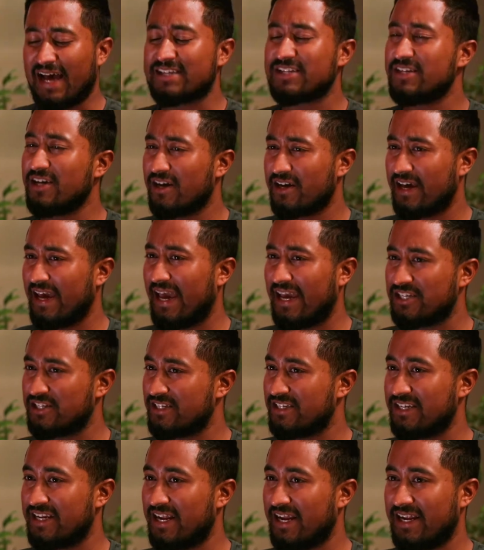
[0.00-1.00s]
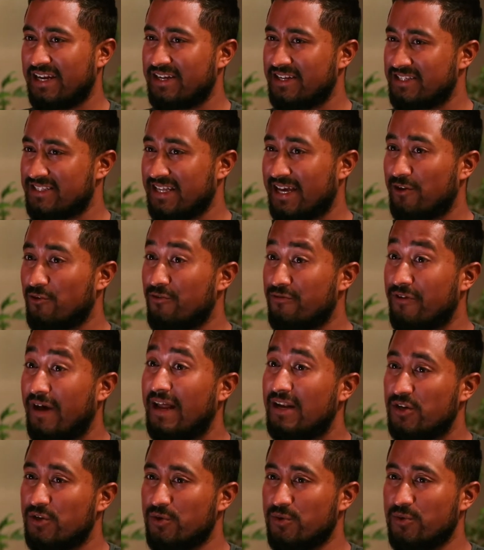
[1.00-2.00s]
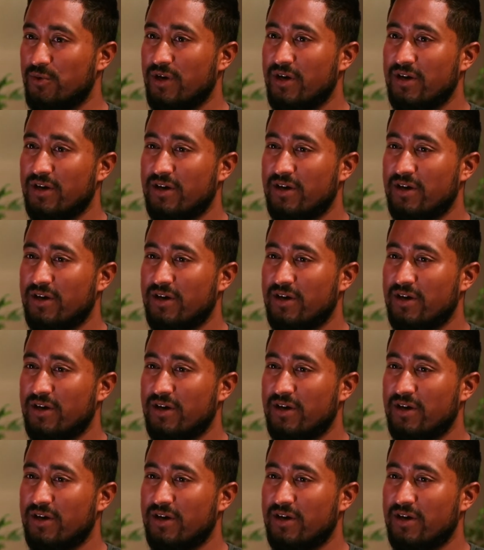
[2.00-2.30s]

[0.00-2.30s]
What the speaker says: at a younger age, I didn't understand or value